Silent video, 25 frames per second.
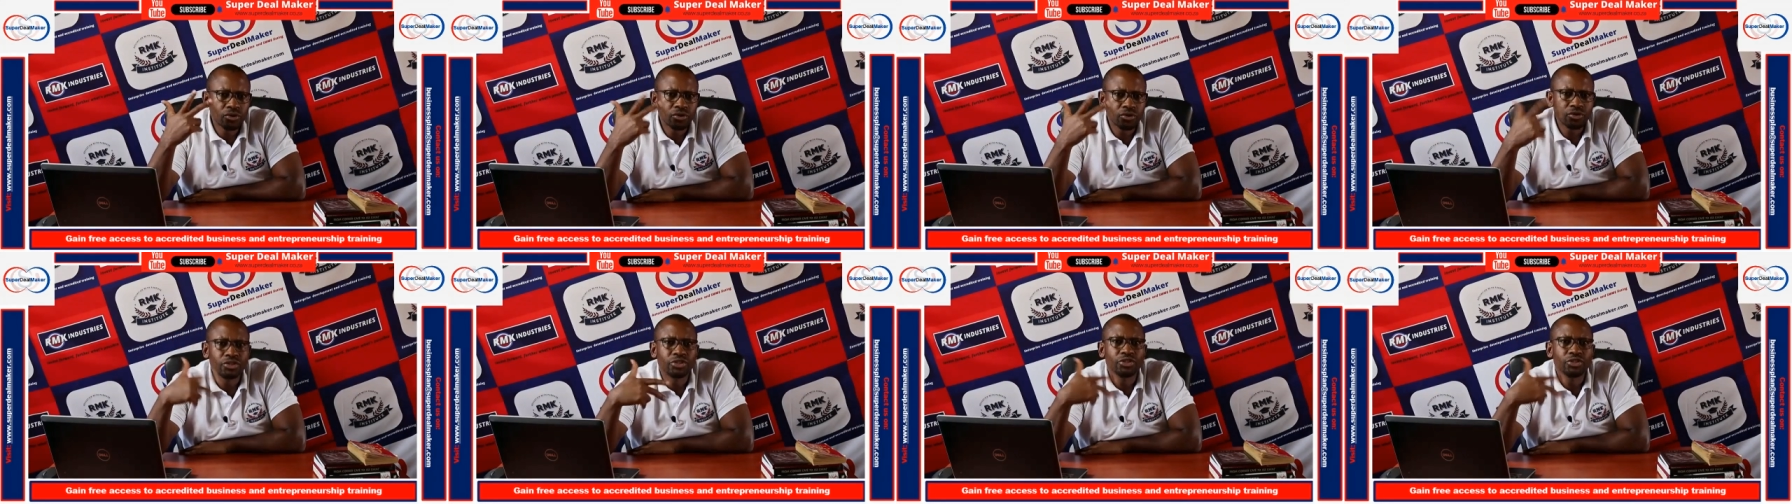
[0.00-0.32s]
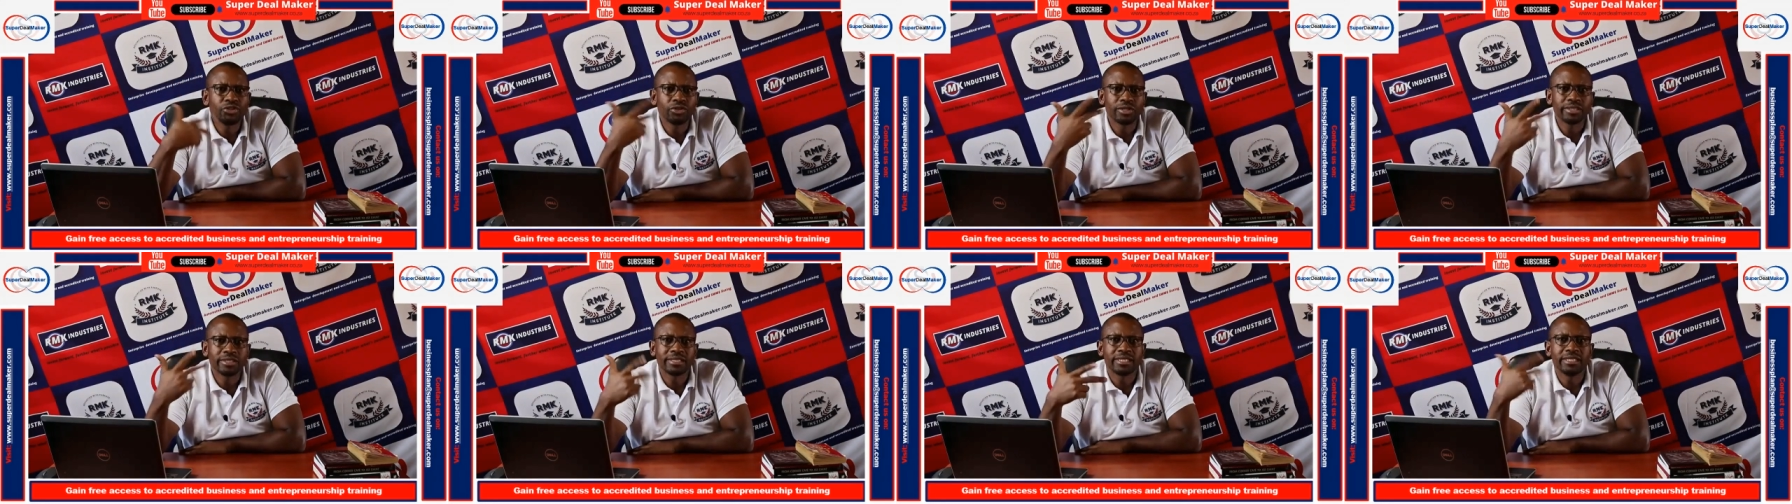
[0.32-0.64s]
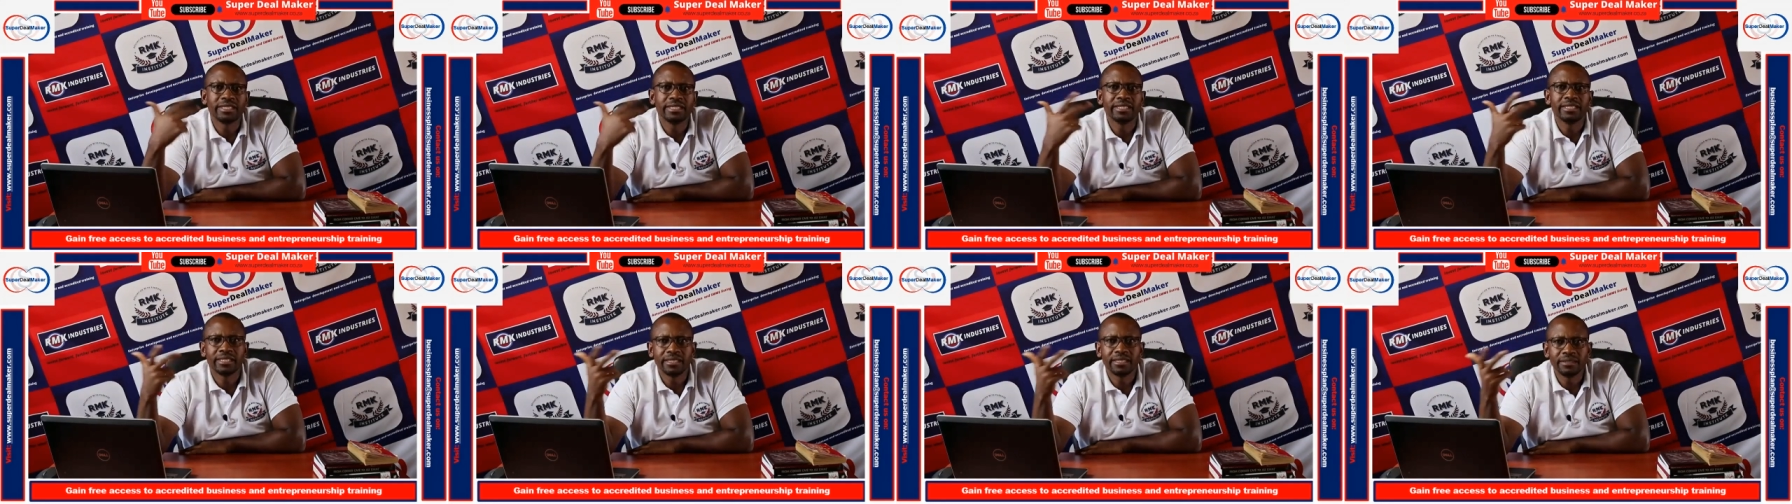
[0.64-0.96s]

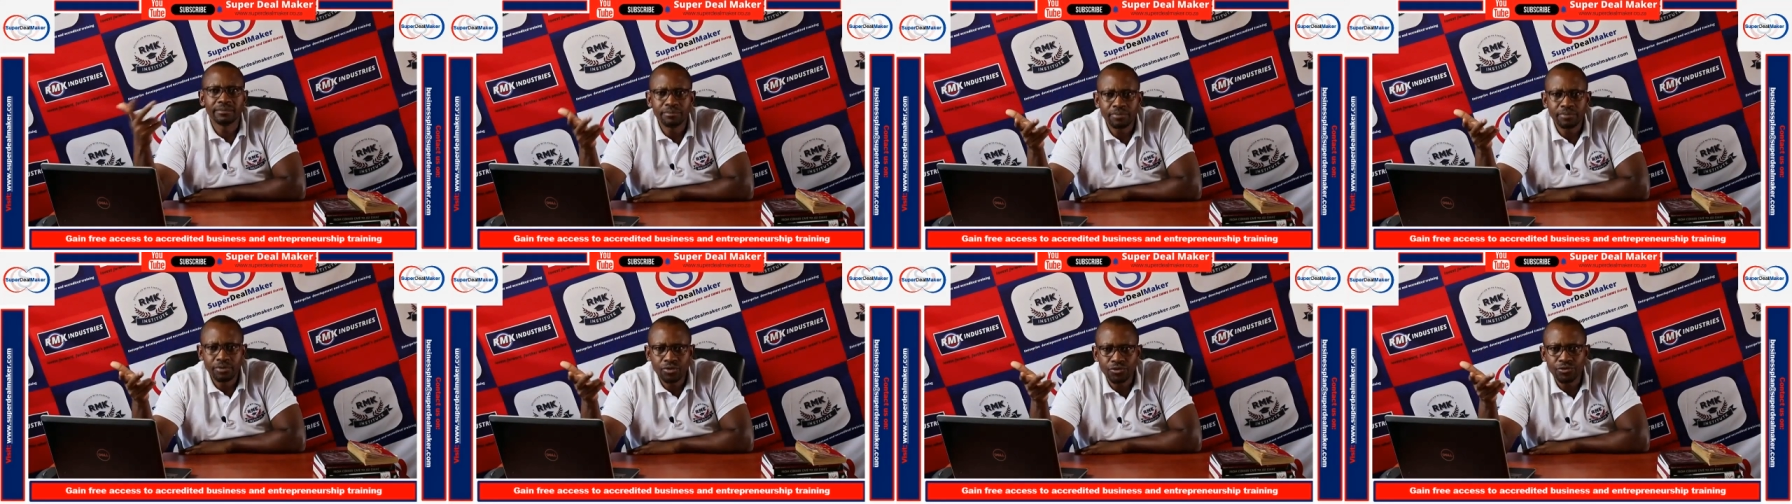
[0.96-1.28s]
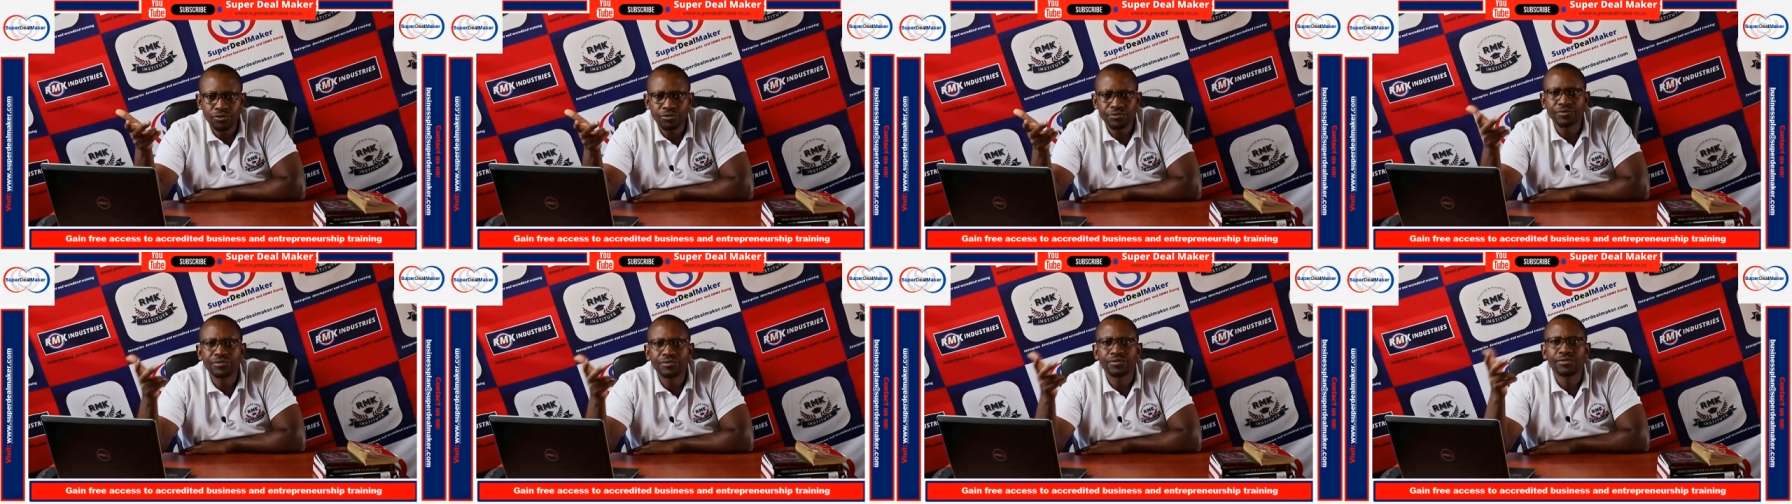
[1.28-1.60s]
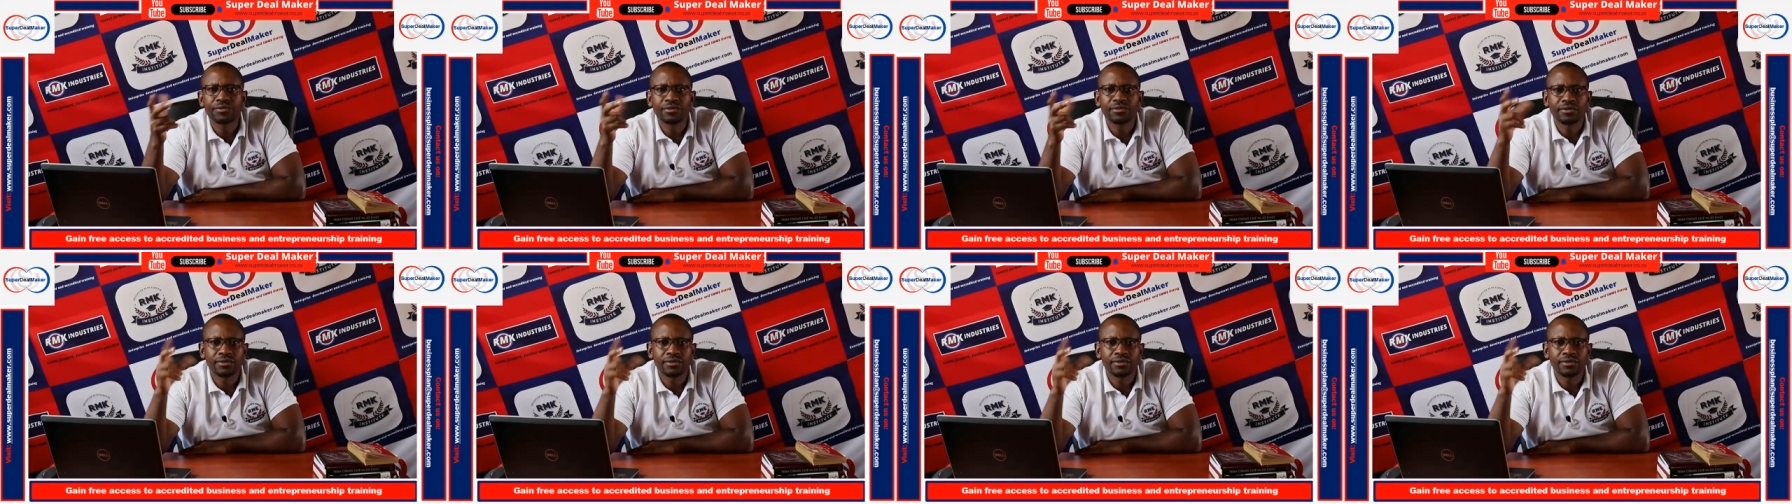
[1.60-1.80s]
continuously improve